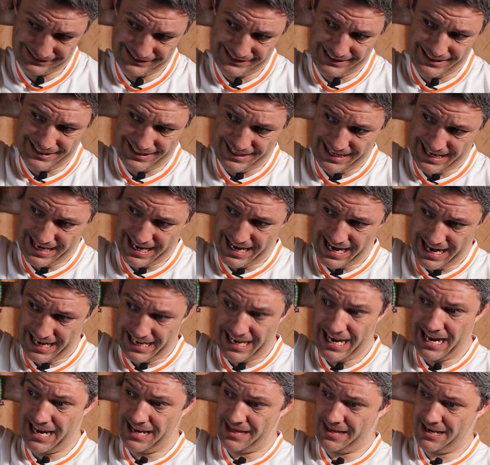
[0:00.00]
Is there
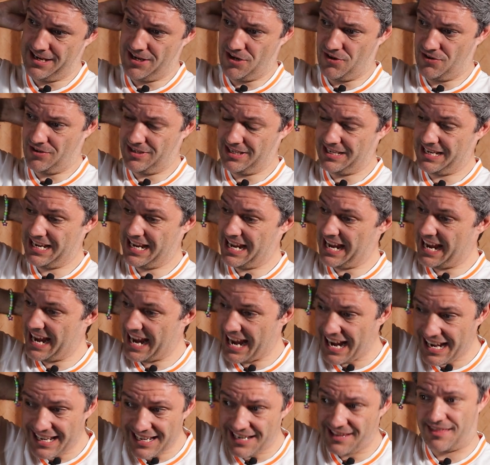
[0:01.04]
any other news?
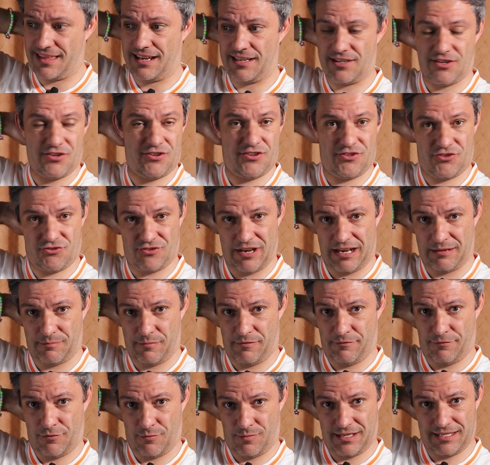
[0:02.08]
Anything to distract
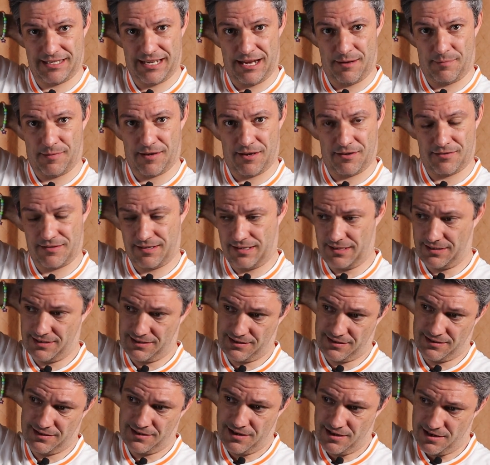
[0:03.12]
me from this Cape Town
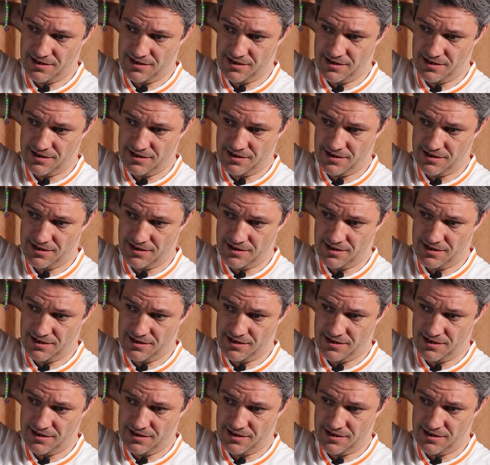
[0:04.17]
test?